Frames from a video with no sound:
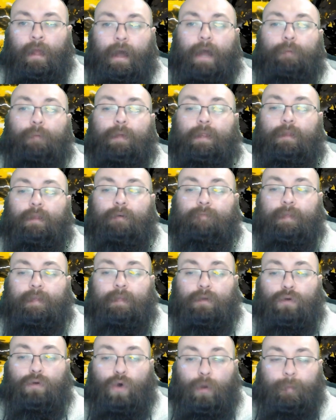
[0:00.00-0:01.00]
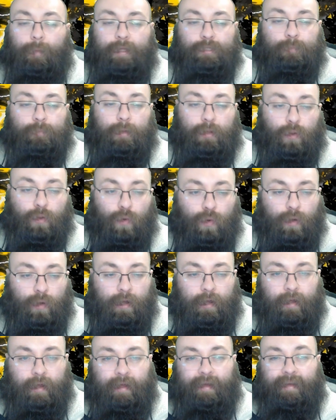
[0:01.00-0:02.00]
I would love in the comments below,
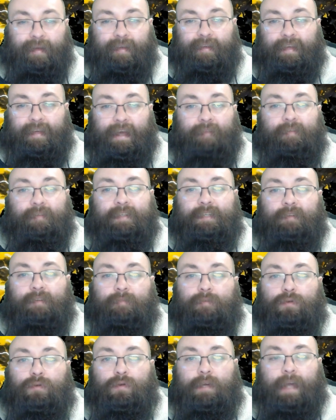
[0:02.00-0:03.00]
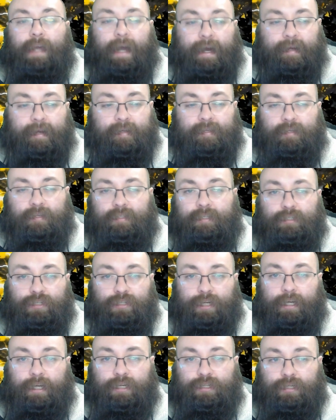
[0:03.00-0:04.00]
give us a few character
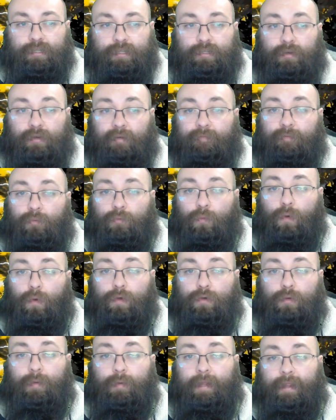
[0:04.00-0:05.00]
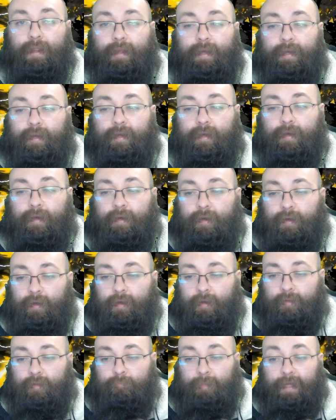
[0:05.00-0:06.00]
suggestions of what you would like
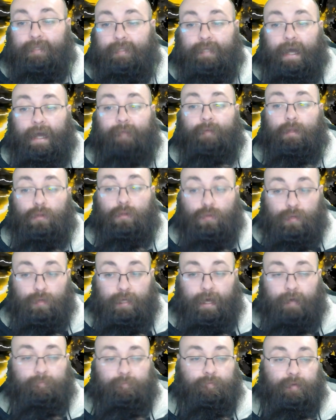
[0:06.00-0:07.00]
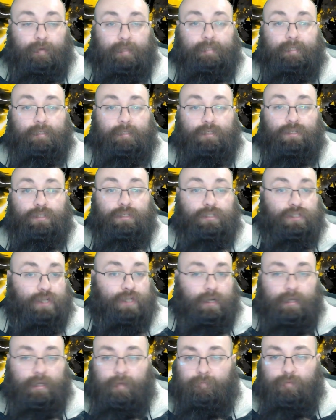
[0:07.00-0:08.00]
me to have a look at. For instance, just
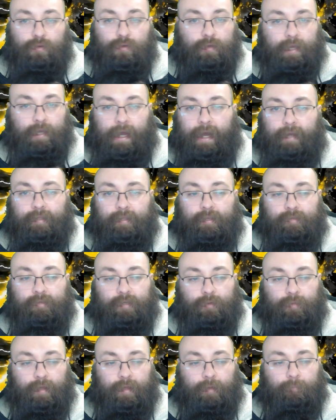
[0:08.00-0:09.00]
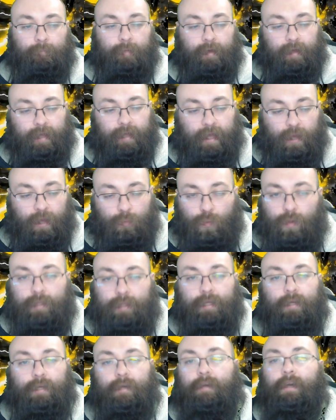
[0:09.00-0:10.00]
chuck a few characters out there and be like, hey, what
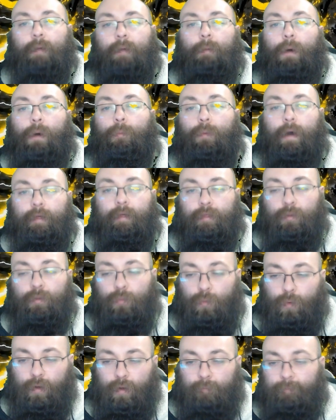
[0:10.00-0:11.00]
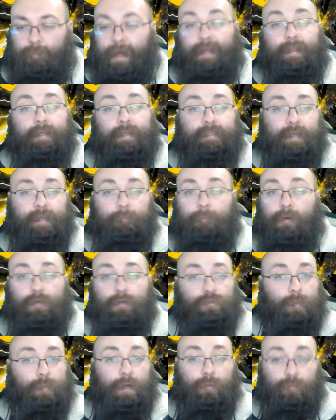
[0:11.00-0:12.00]
do you come up with? Pick the symbol
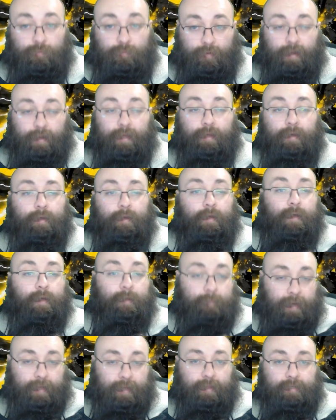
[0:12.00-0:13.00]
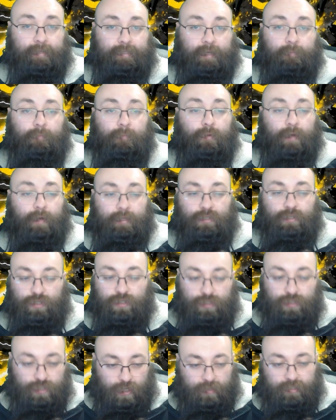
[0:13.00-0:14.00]
as well, right? Pick the symbol and
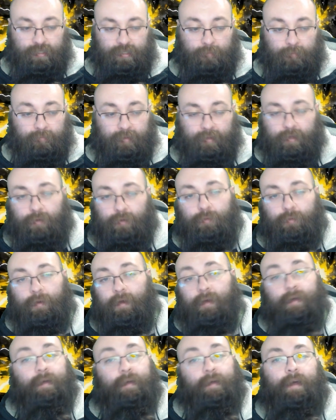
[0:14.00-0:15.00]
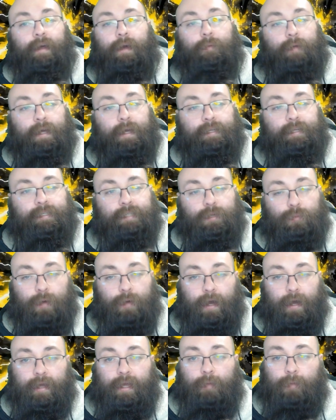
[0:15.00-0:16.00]
just chuck something out, and let's see
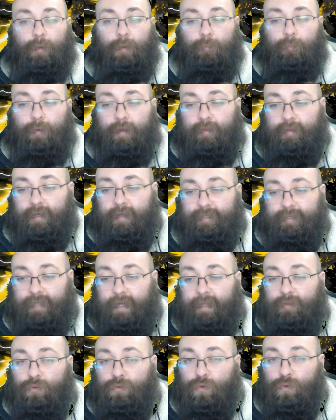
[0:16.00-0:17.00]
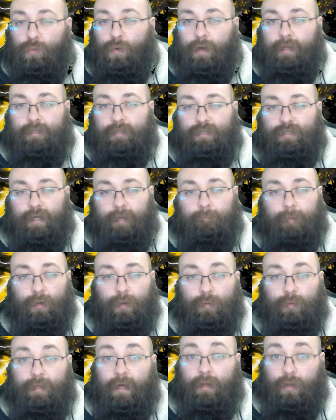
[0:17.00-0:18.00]
what I come up with, because I do want to try and
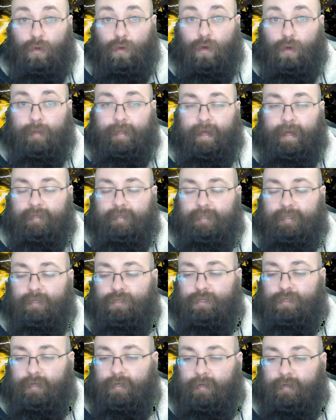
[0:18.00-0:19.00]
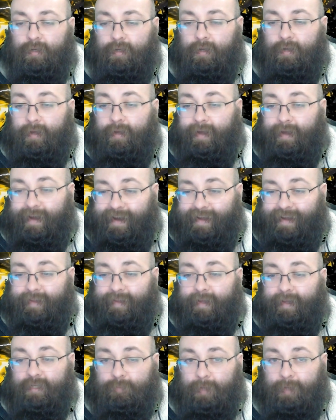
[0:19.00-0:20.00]
build a lot of decks this year,
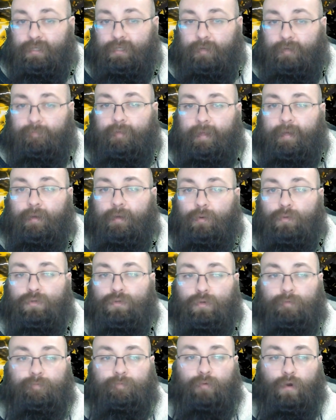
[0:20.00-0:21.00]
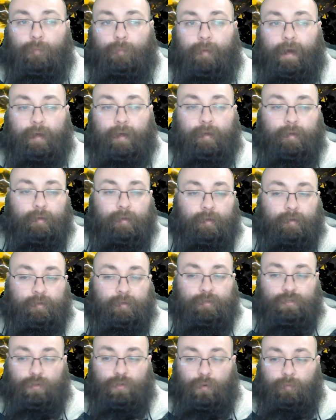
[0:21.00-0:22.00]
and especially for the Hero 2 format.
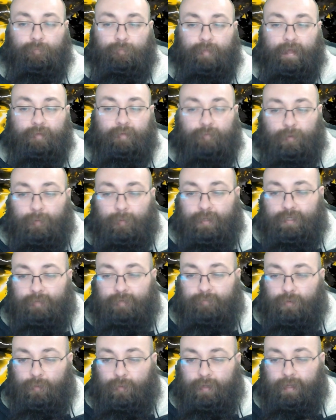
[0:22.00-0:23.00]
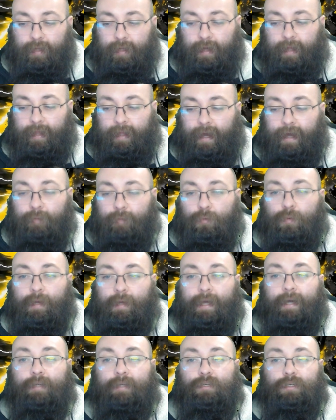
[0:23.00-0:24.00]
So, thank you very much everyone, and I will
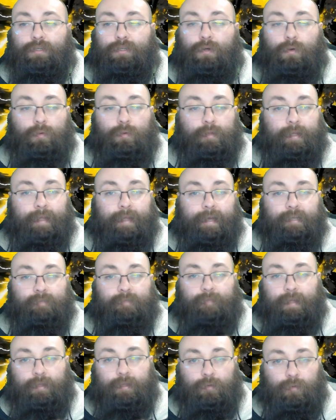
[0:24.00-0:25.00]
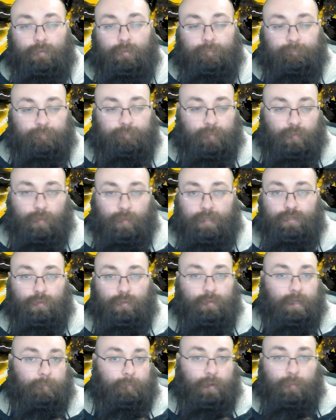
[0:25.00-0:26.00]
catch you all in the next video, which
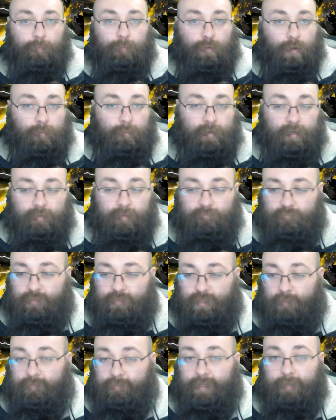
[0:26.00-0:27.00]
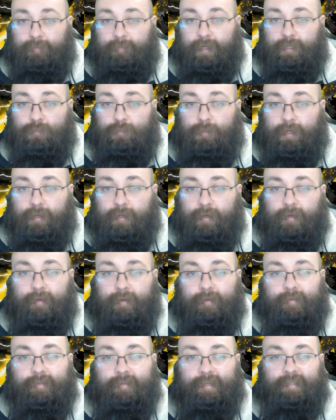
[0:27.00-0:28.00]
will come out probably sometime next week.
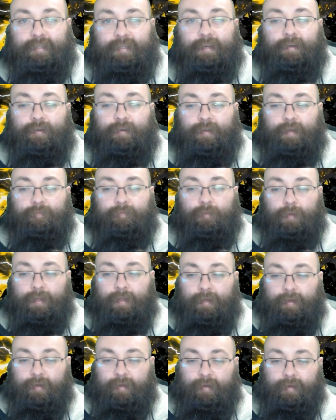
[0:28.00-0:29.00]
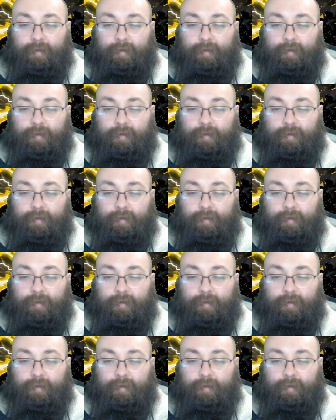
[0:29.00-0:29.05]
See you later on everyone.